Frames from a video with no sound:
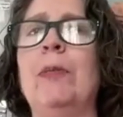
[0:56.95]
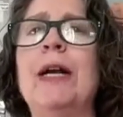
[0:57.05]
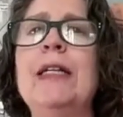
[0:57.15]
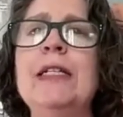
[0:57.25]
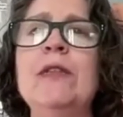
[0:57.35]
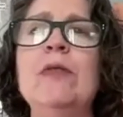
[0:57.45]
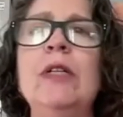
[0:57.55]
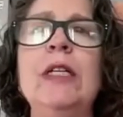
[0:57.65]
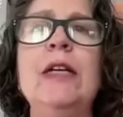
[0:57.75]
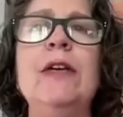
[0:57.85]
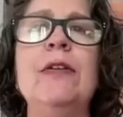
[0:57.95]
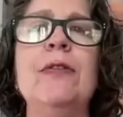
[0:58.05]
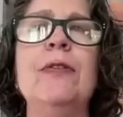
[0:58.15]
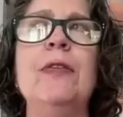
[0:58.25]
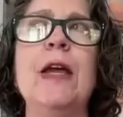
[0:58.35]
but I didn't really
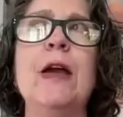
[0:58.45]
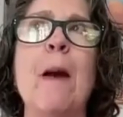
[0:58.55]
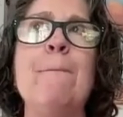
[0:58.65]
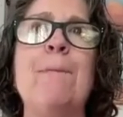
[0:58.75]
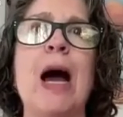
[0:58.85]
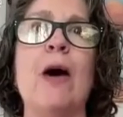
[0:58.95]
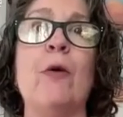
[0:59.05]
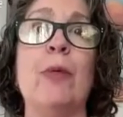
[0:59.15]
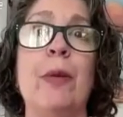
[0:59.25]
think about